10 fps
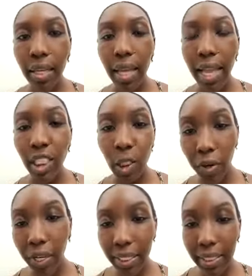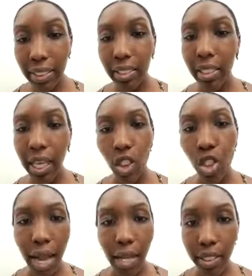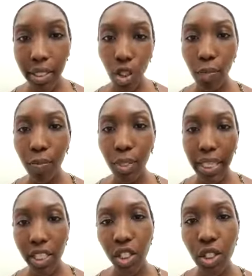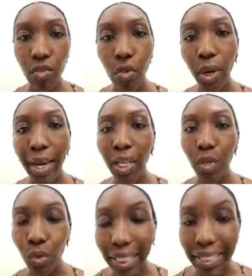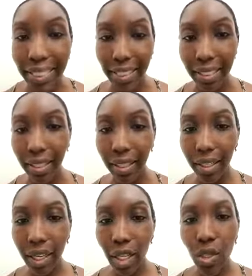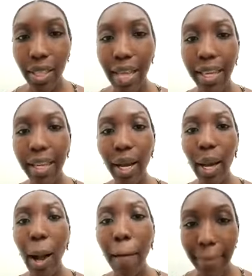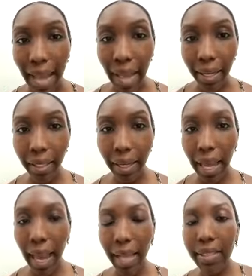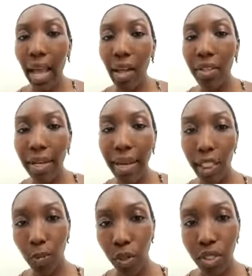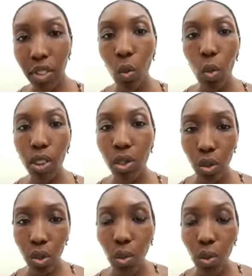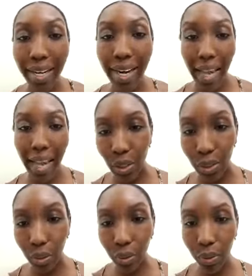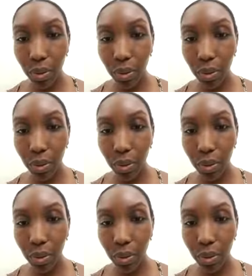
experiences, a lot of trials and tribulations for a reason, so that they can come back and tell the next person what to do, what not to do.